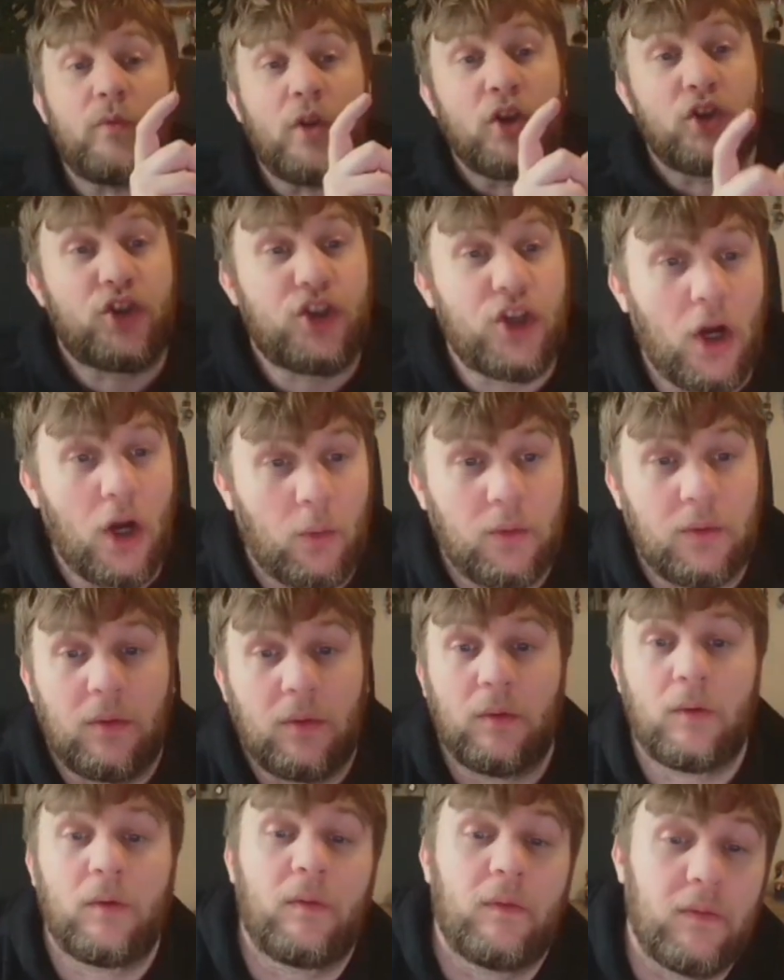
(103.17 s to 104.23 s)
So
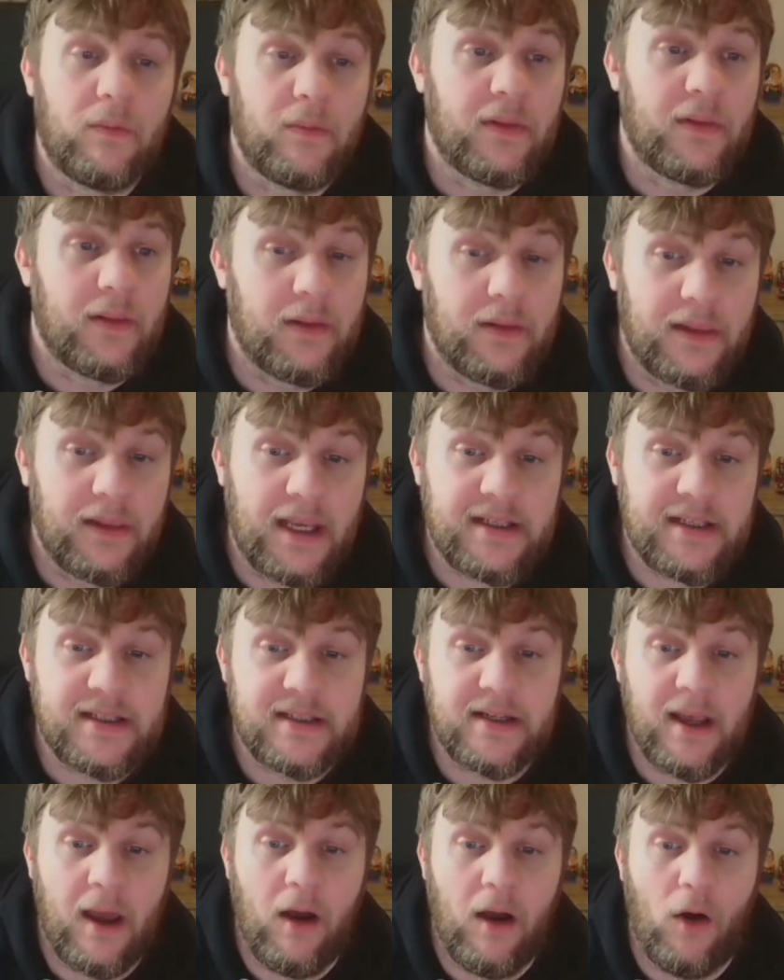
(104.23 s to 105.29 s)
let's
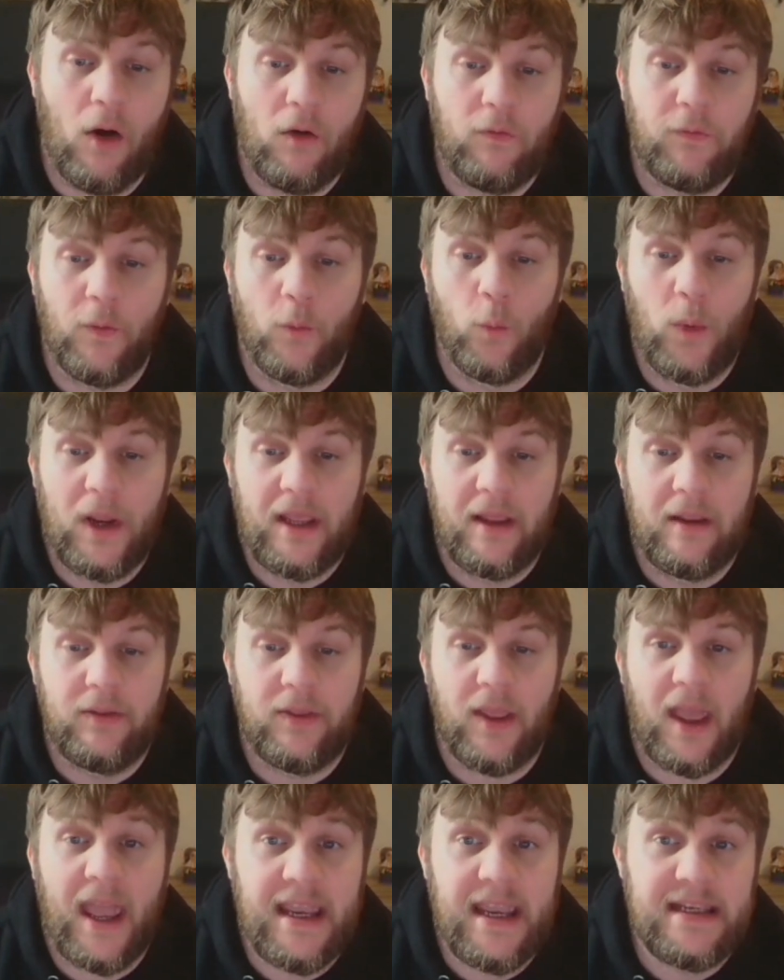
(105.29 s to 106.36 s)
start off
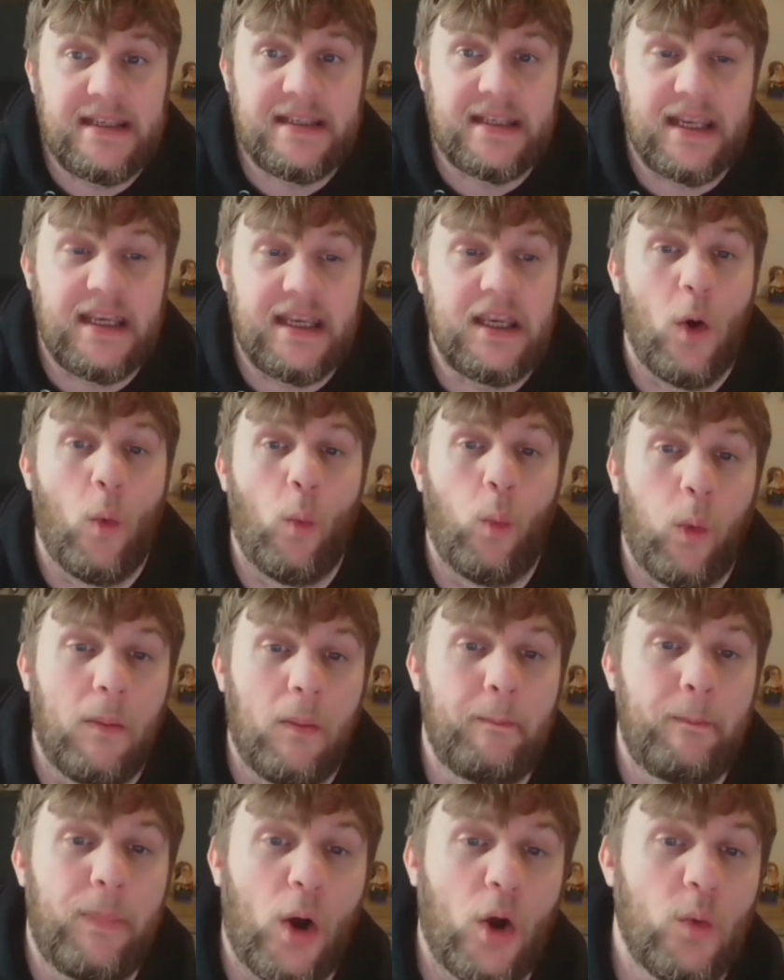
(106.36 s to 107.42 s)
with AC
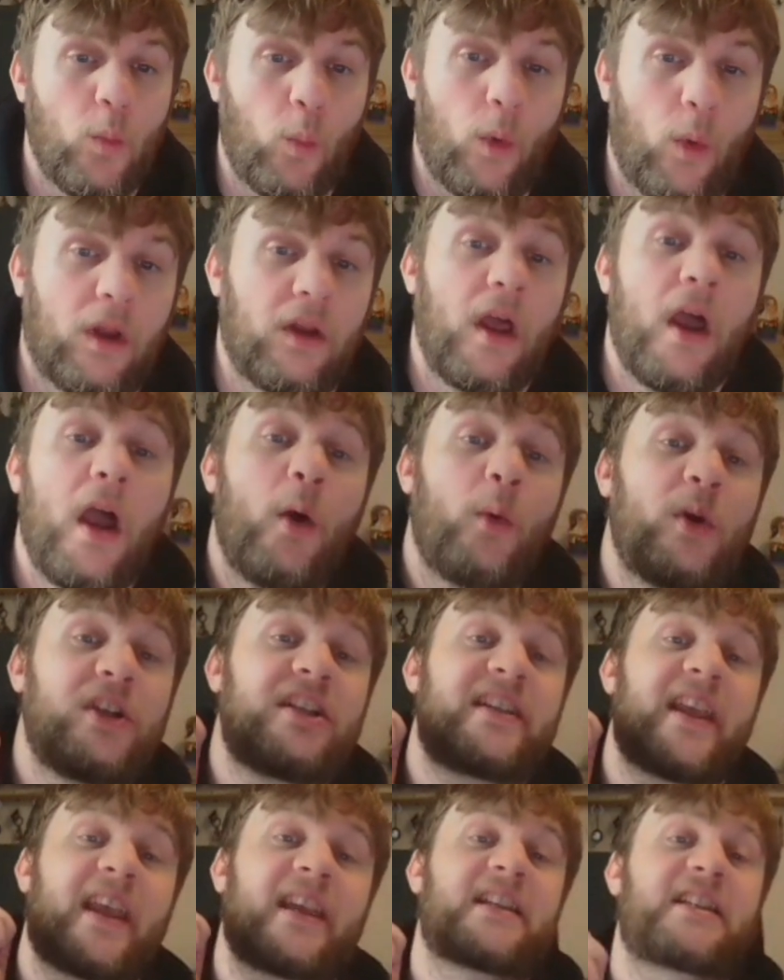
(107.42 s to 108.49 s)
1.1, which
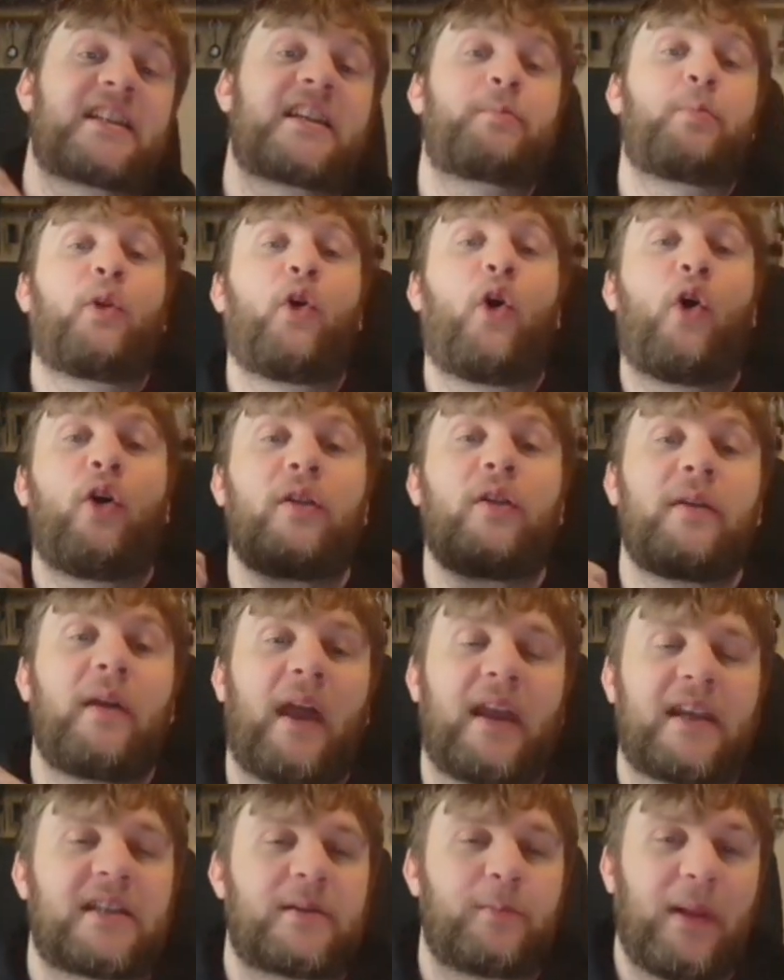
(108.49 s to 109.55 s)
is
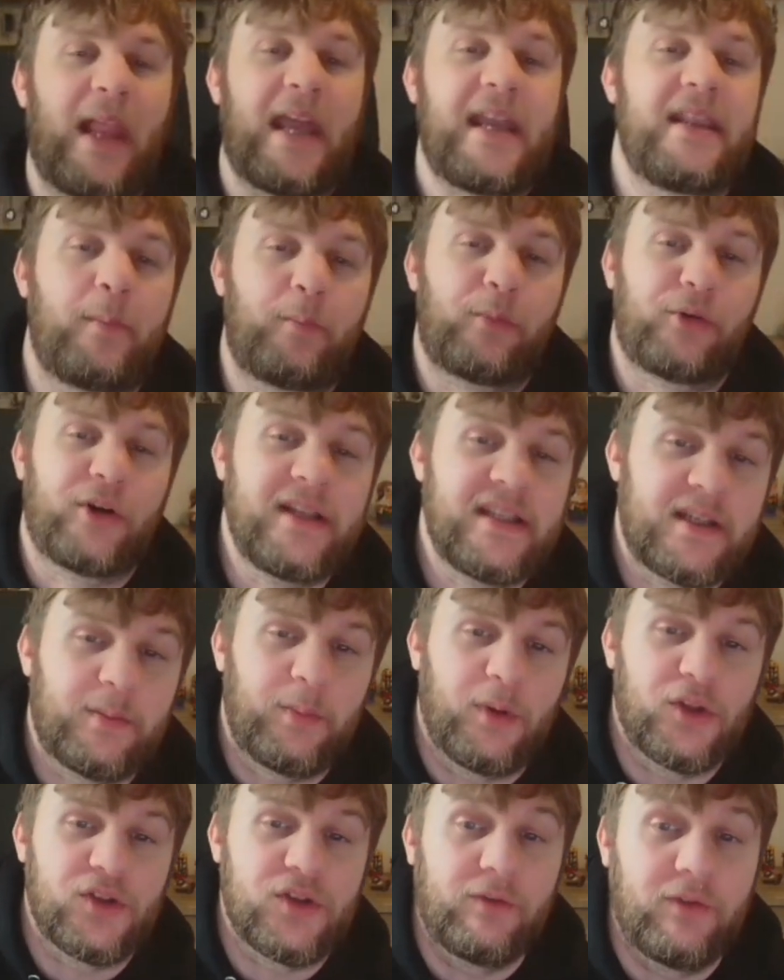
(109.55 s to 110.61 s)
explain the
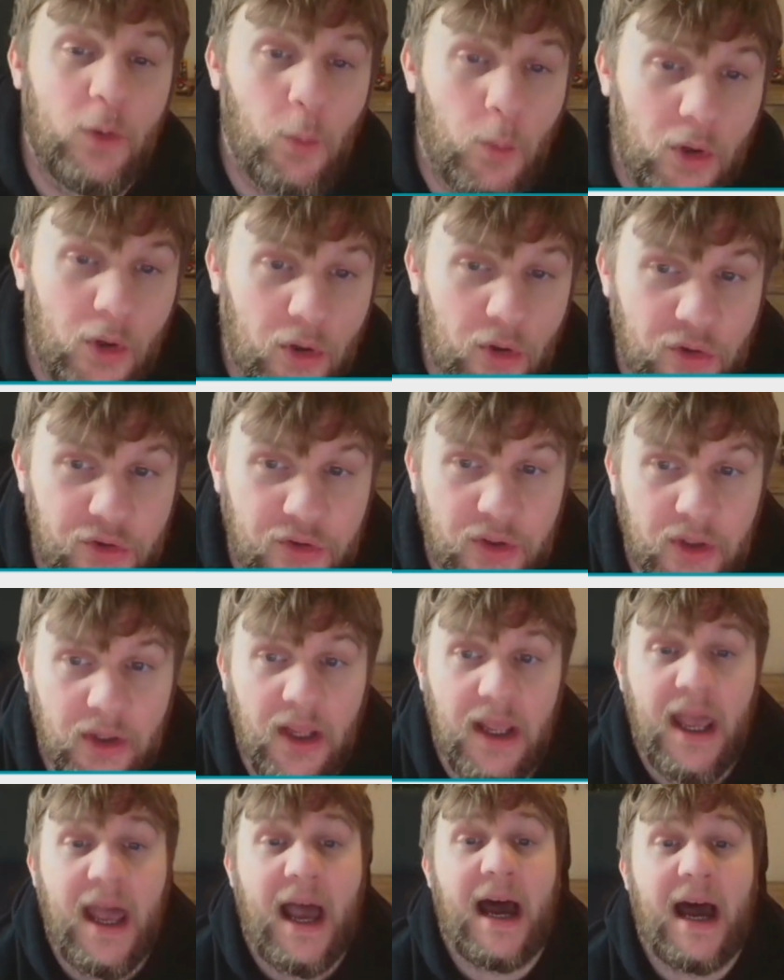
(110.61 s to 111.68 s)
principles of reward
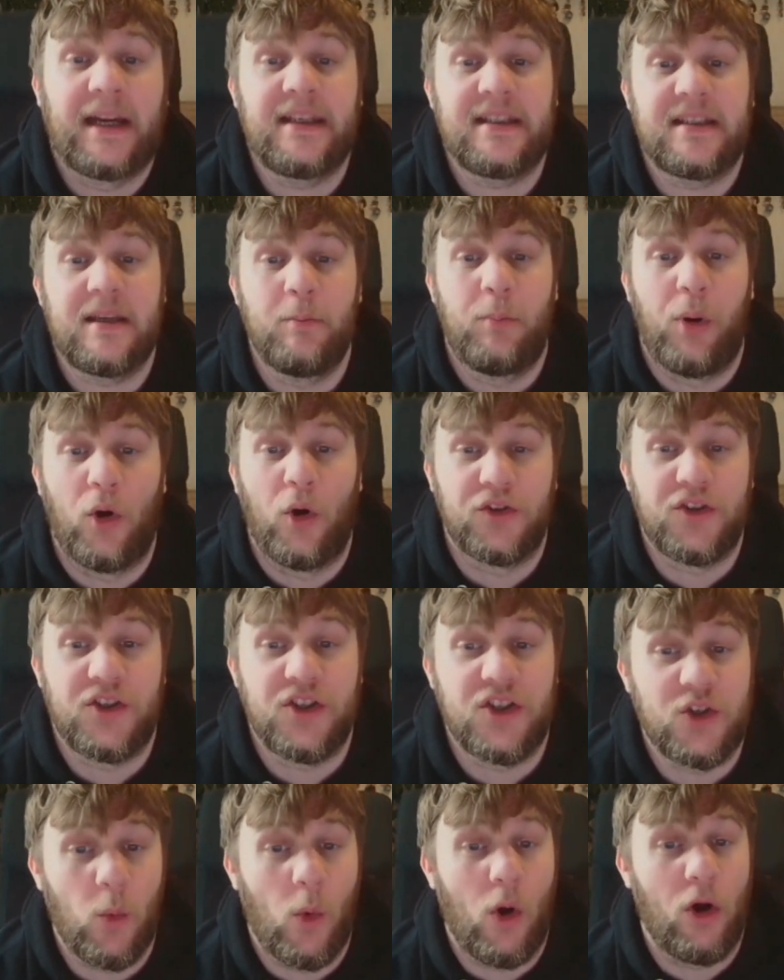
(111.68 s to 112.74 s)
and its
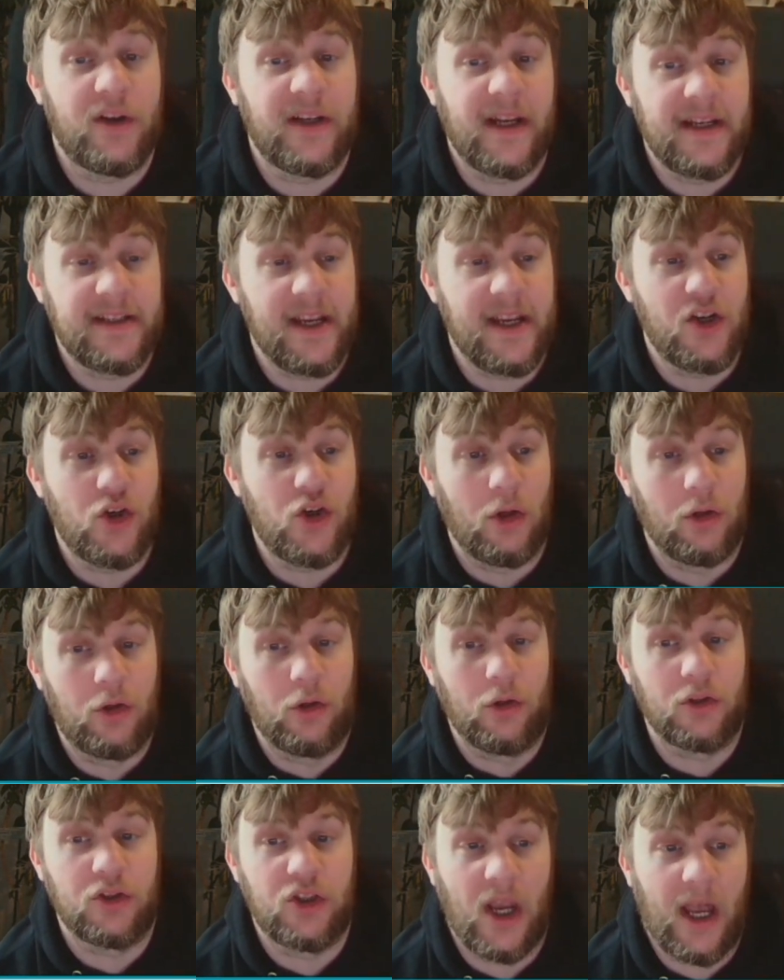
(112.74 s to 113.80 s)
importance to organizational
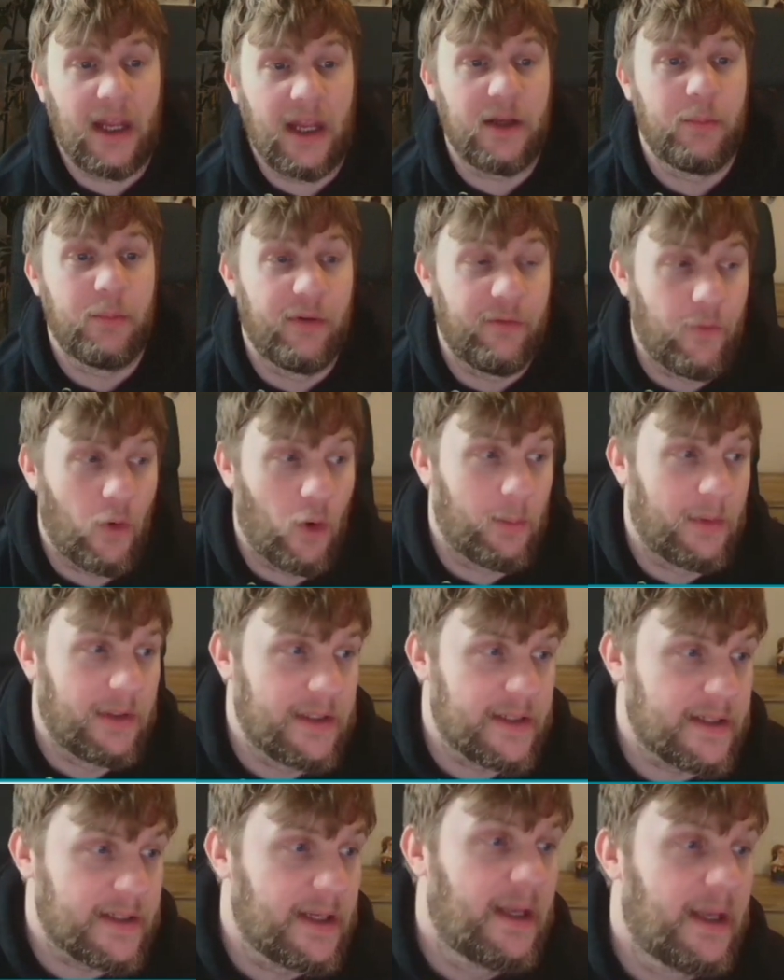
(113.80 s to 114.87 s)
culture and
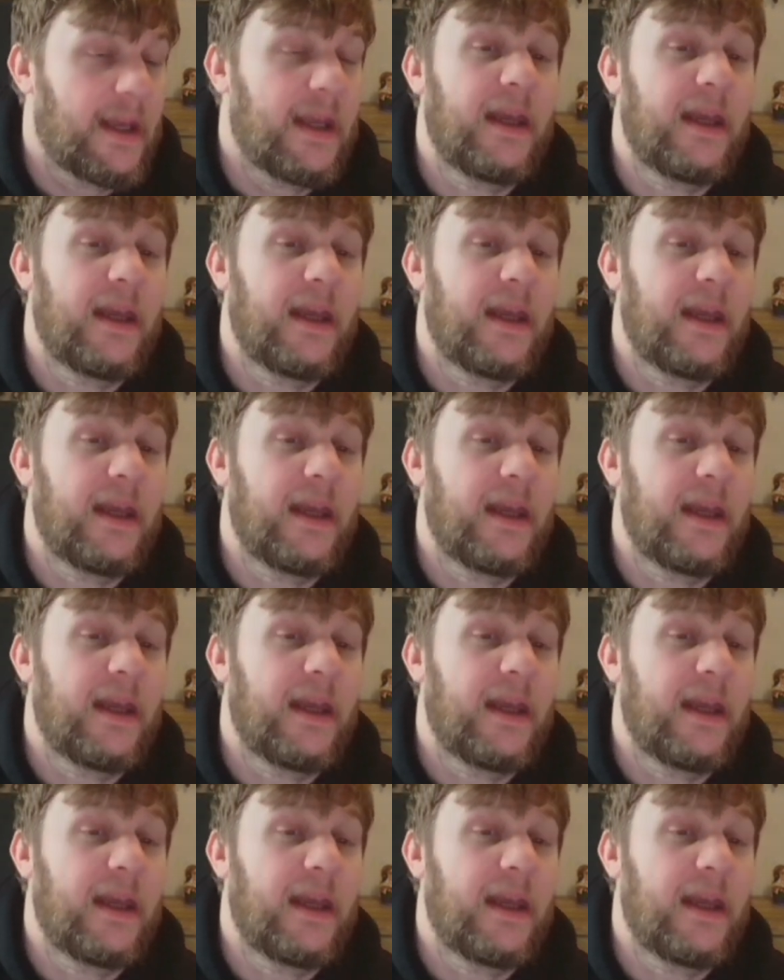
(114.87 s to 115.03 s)
performance.